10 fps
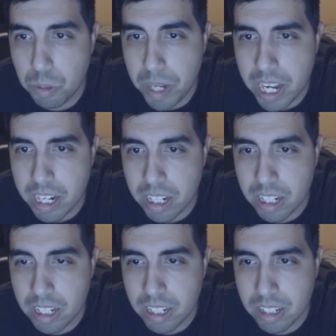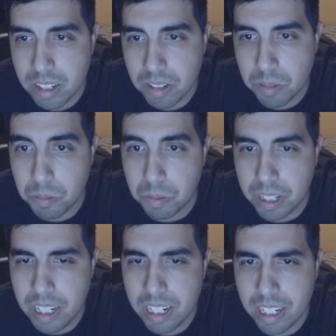Too bad.
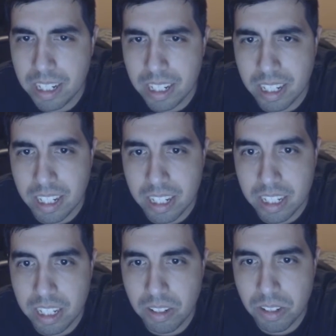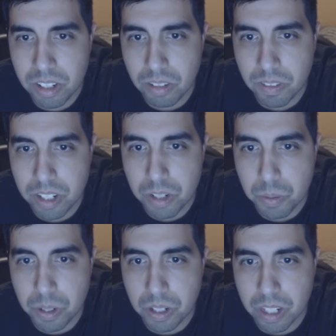What? Tell yourself that
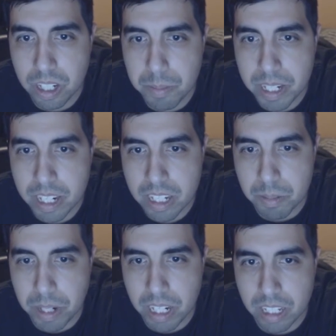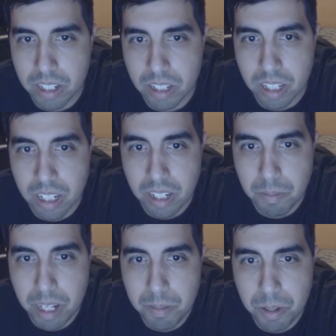you weren't lucky to be tested by us.
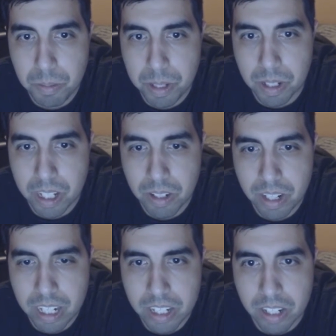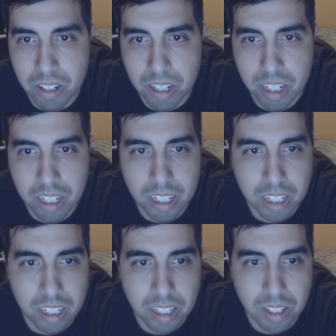Maybe you'll be luckier next year.
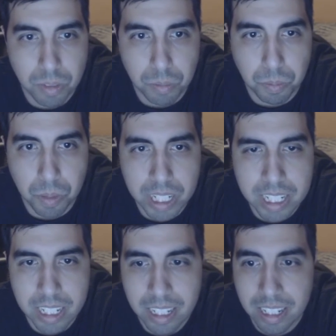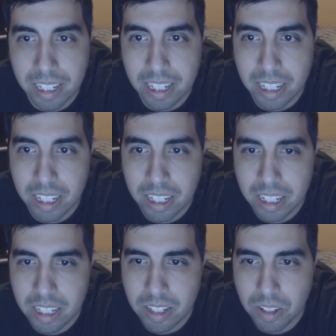What?
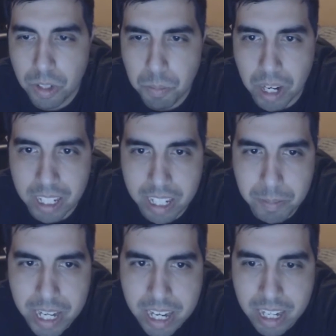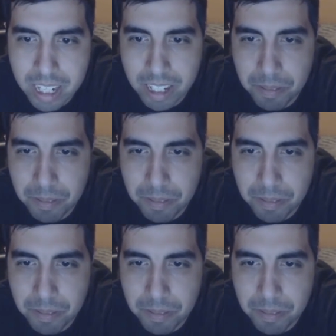Are you mocking me?